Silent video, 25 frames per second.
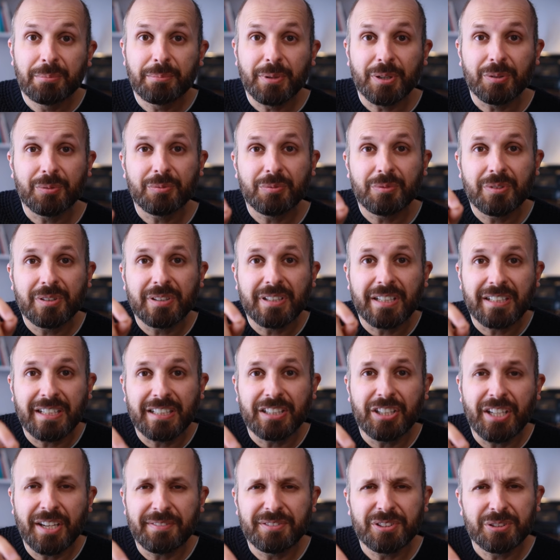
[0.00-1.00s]
But
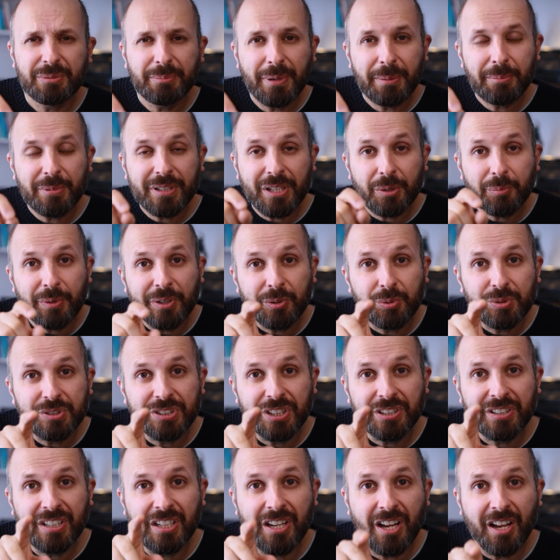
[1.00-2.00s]
you have to remember that we
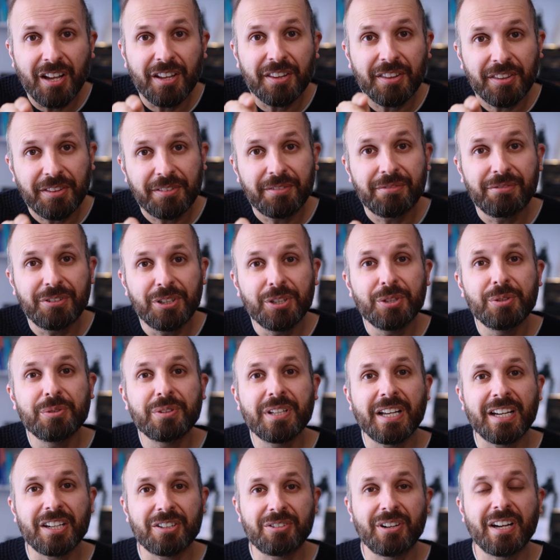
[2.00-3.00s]
also cut through
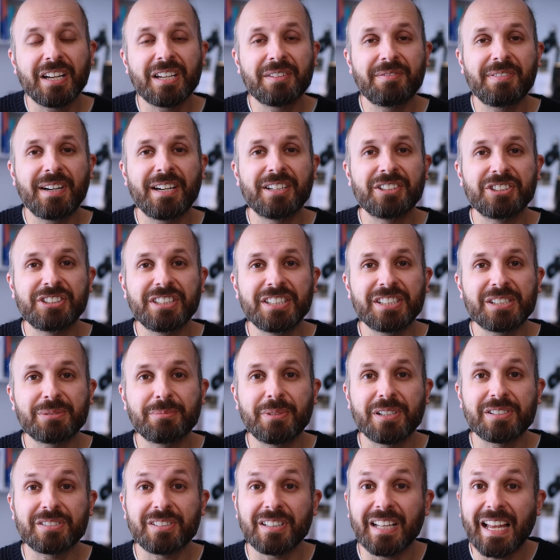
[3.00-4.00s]
that cricopharyngeus
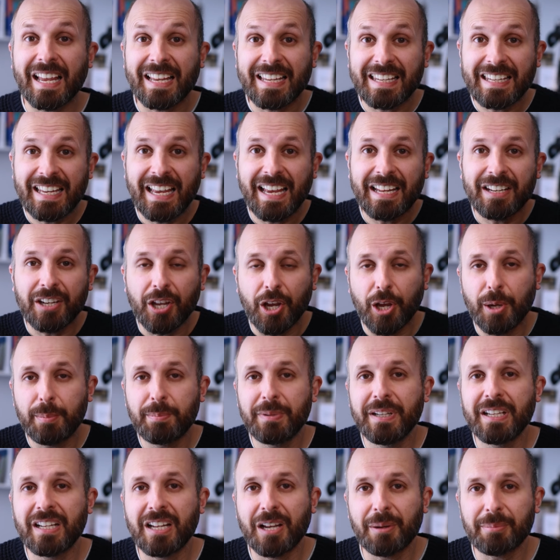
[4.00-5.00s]
muscle, again
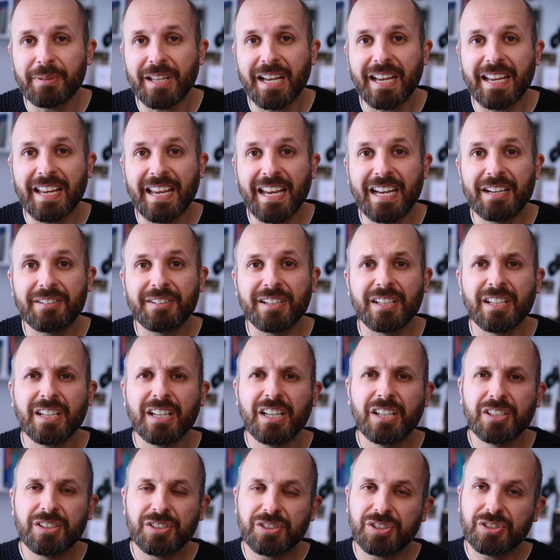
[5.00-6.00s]
opening up that area
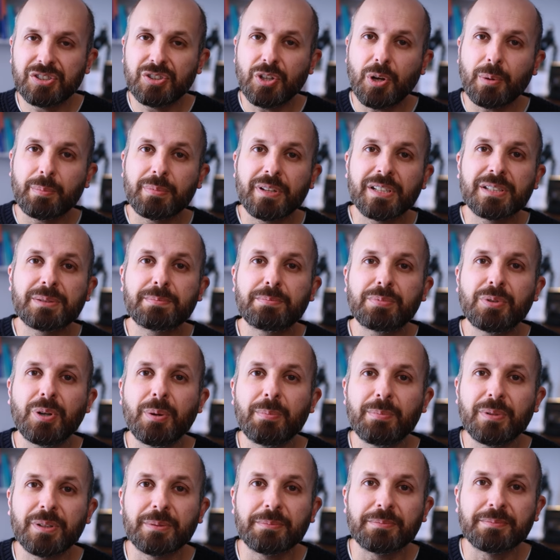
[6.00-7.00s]
to stop this
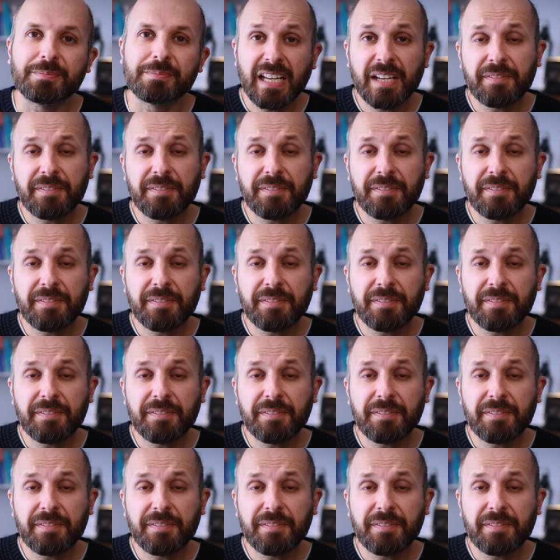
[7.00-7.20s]
problem.